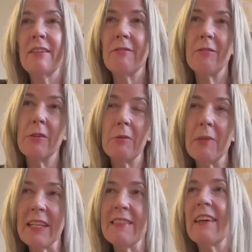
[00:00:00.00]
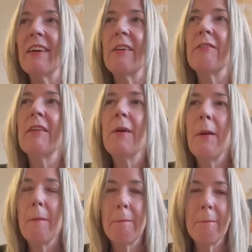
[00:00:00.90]
for myself
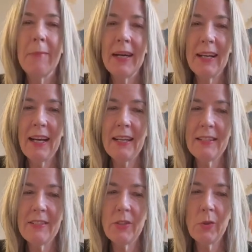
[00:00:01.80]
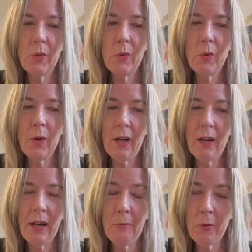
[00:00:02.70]
but I do,
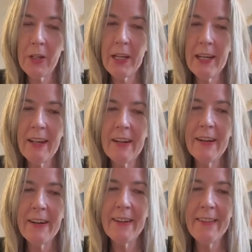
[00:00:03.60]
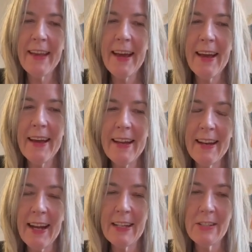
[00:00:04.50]
I'm working hard on that and
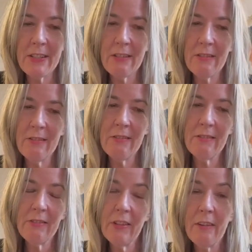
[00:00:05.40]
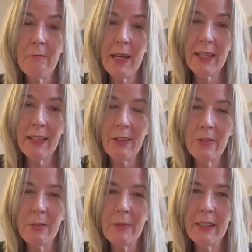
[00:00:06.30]
I do love my
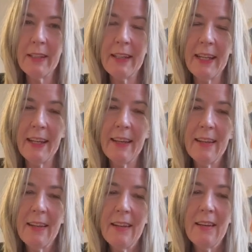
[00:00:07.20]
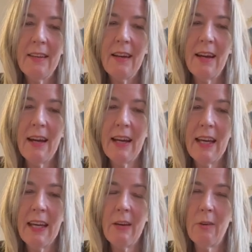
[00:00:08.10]
accountability.
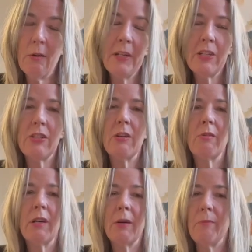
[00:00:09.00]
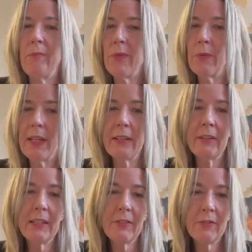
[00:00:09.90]
I always show up, whether
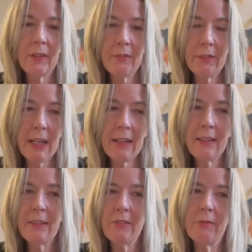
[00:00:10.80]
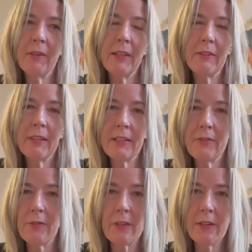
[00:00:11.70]
it's for a friend, whether it's
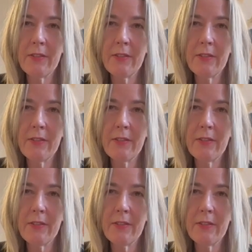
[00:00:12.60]
for a